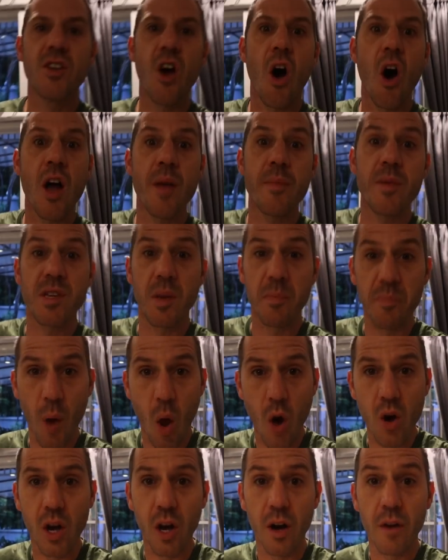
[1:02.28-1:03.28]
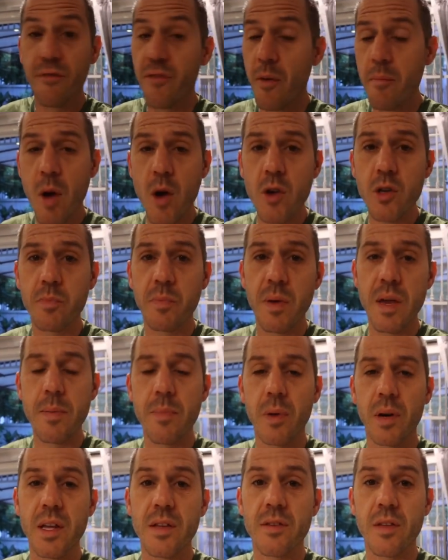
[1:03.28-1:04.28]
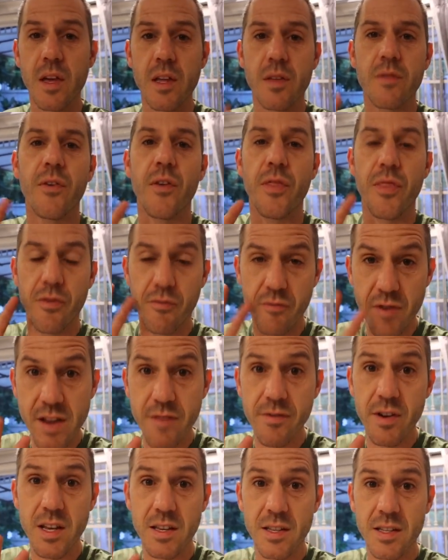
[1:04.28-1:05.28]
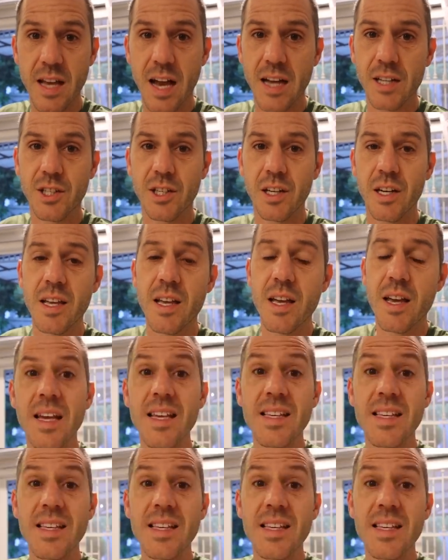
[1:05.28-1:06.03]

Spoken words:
time is a blocker for most people is for three reasons actually.